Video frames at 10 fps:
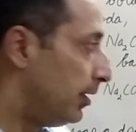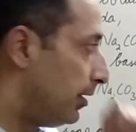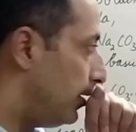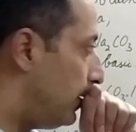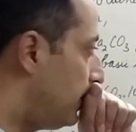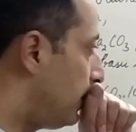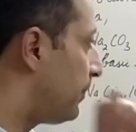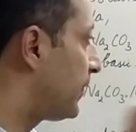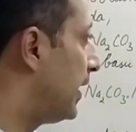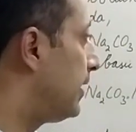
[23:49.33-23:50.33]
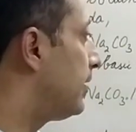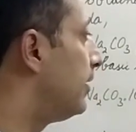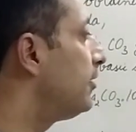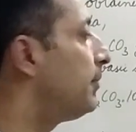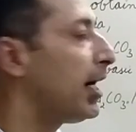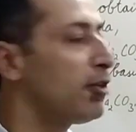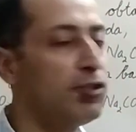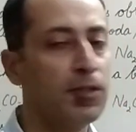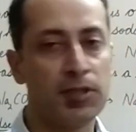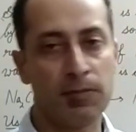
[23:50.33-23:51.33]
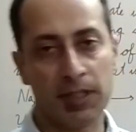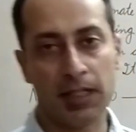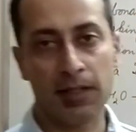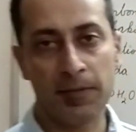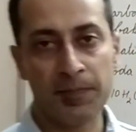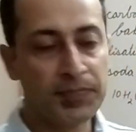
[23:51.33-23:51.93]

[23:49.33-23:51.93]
it turns back to gypsum again.